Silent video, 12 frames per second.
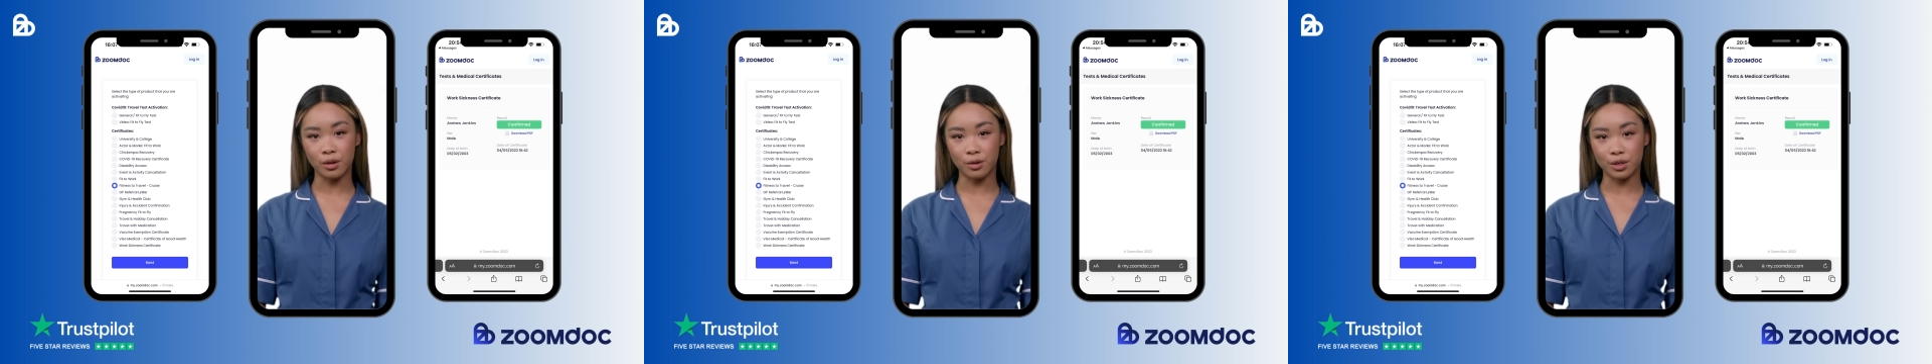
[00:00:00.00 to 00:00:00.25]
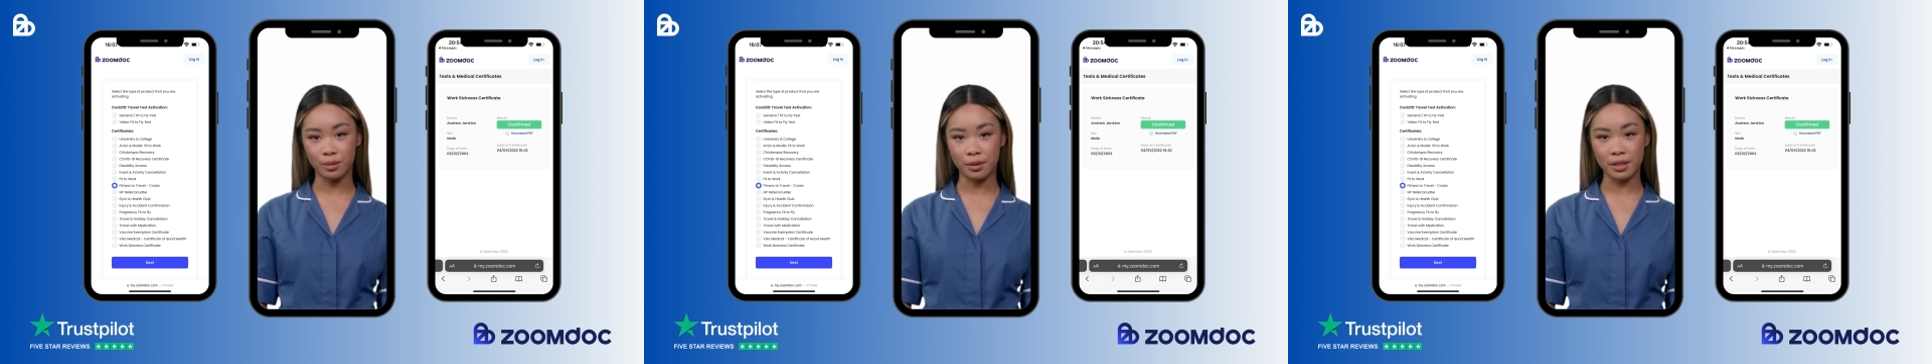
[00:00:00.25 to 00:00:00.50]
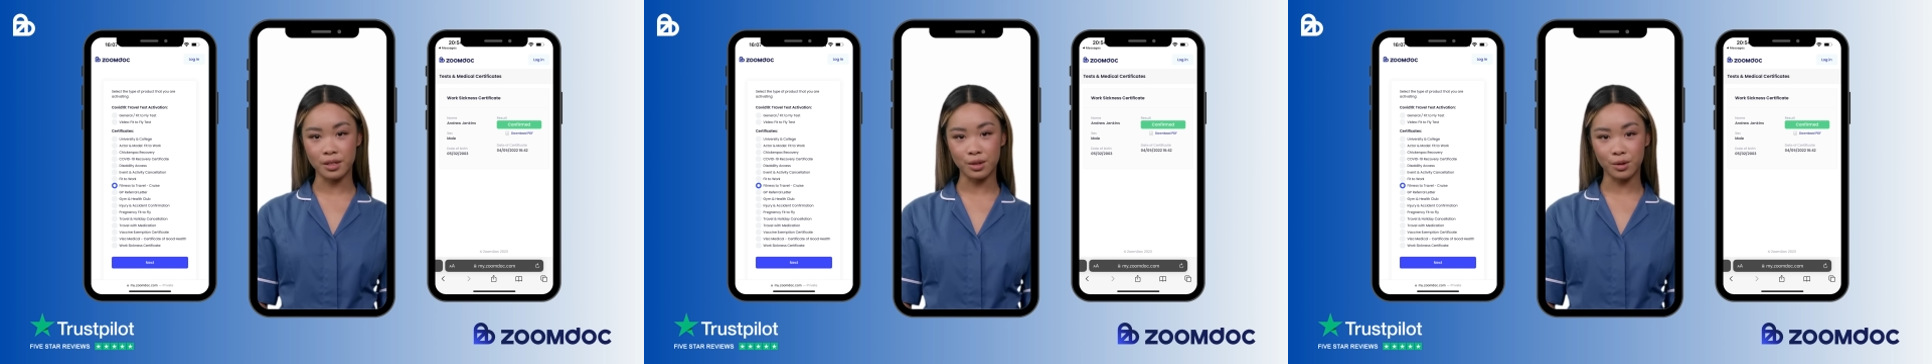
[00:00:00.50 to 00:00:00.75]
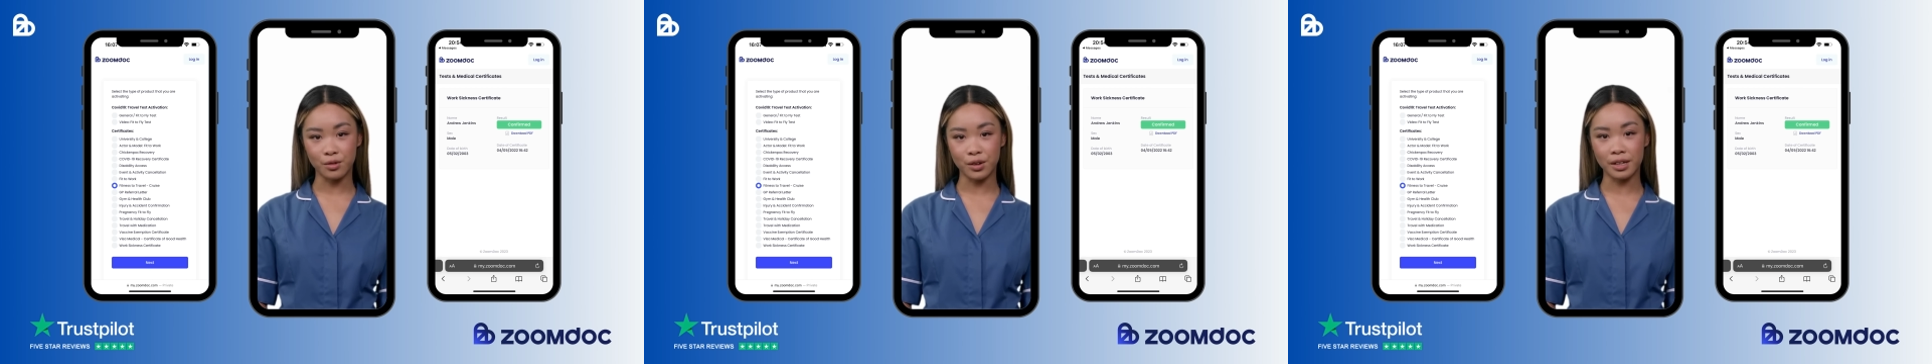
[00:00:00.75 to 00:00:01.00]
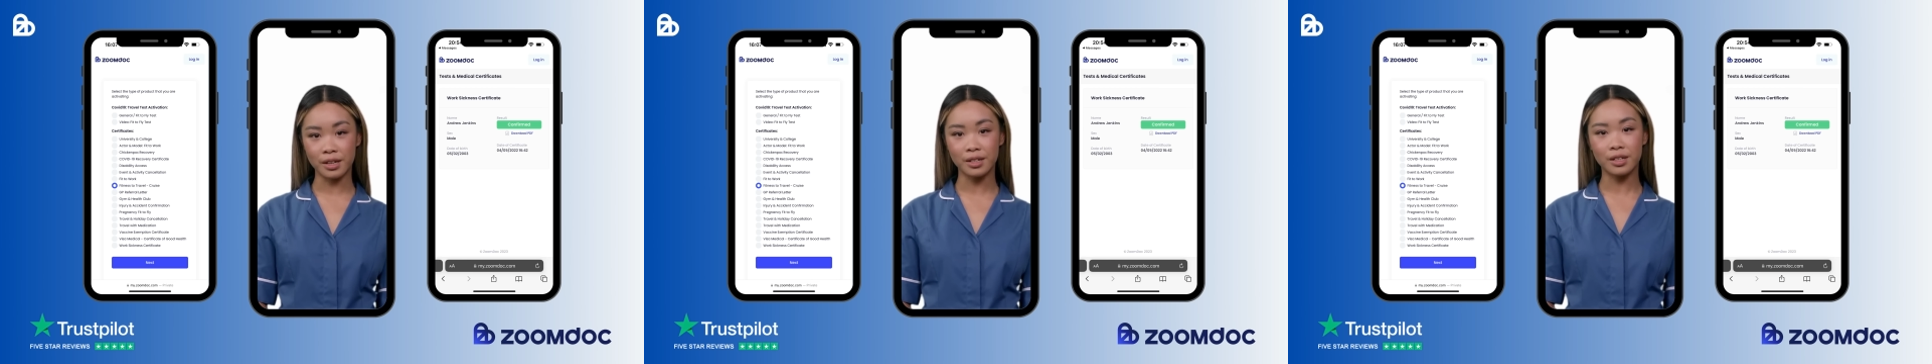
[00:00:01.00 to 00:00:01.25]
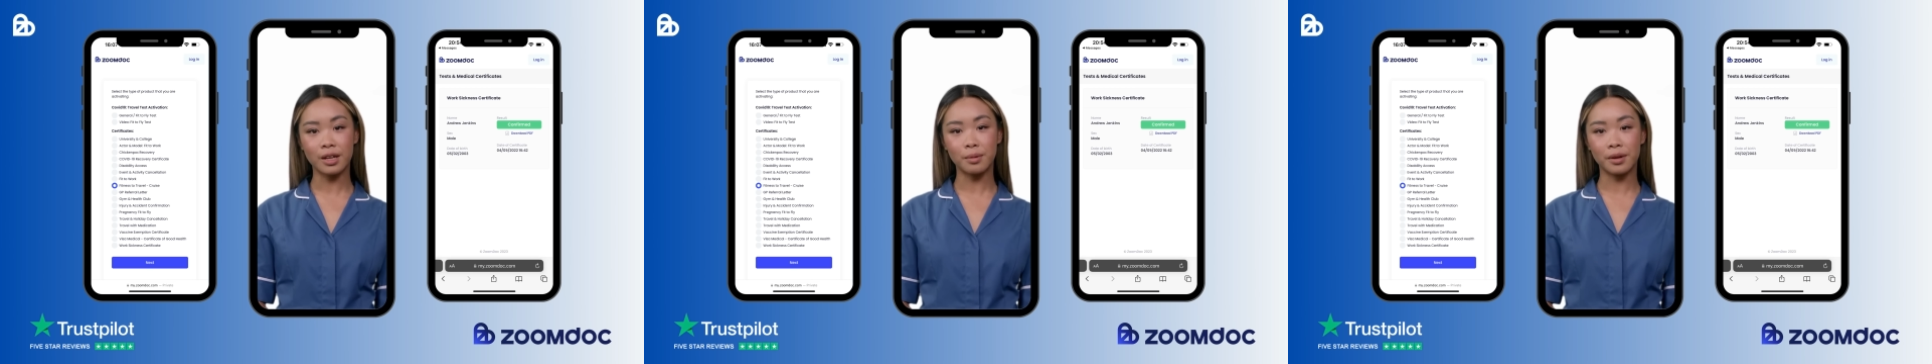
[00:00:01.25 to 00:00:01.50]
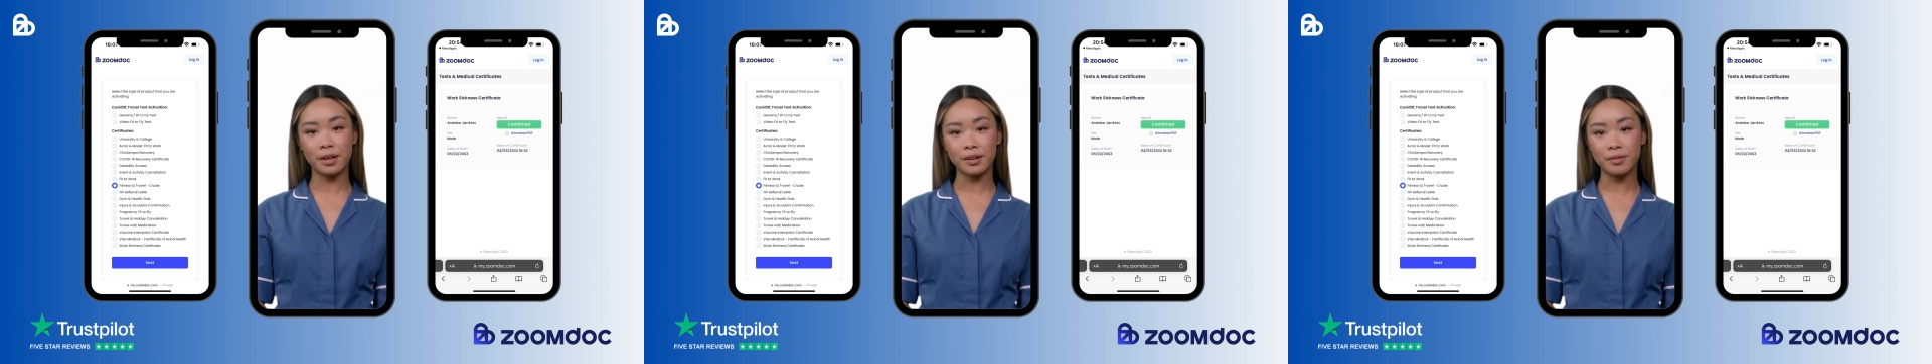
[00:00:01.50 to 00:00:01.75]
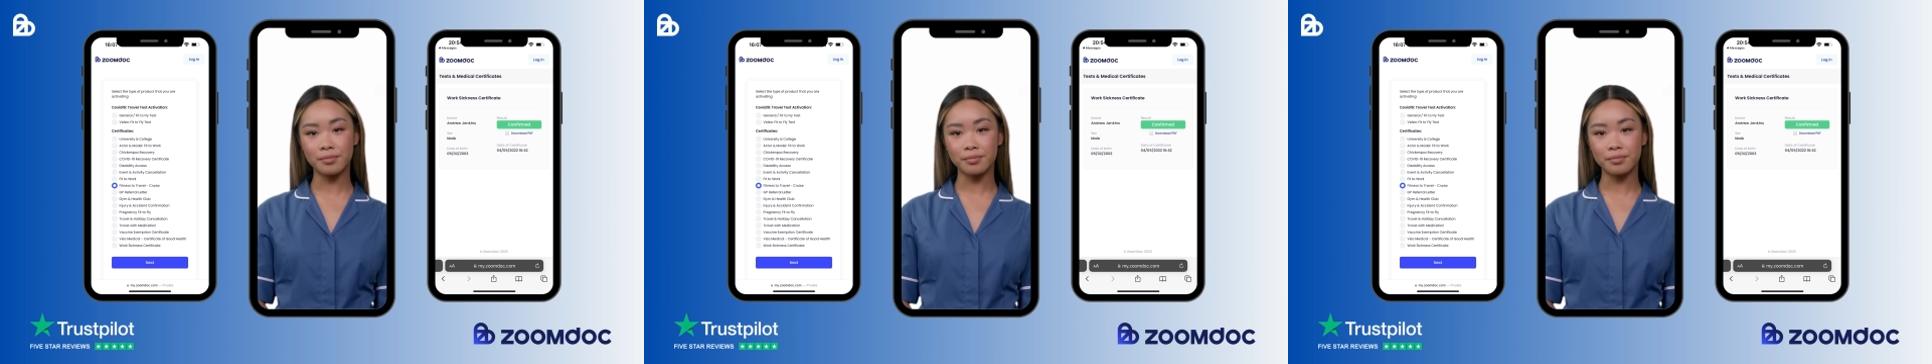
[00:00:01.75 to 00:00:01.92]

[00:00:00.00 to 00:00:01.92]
or speak to your regular GP.